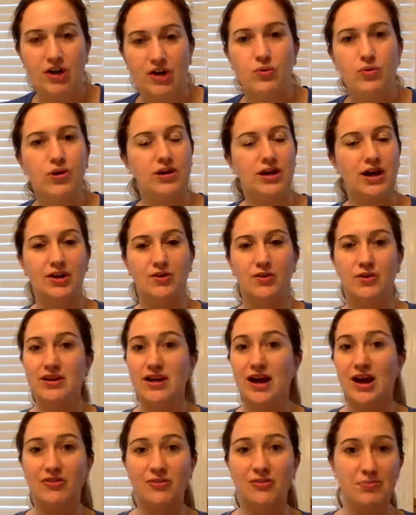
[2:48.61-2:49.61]
We're not going to
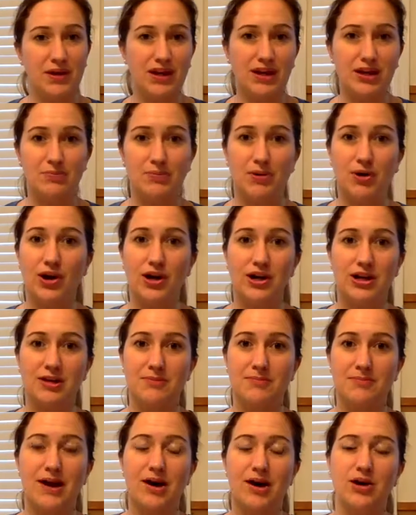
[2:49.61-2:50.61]
have a pity party
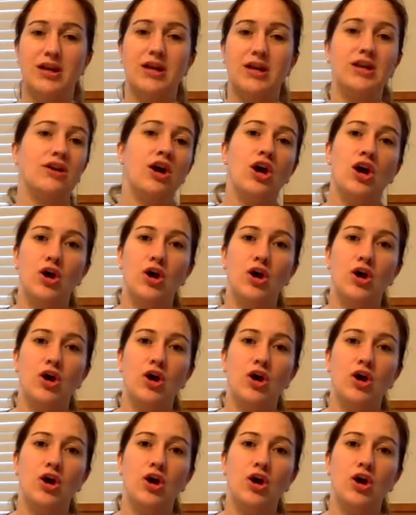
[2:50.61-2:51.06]
about it.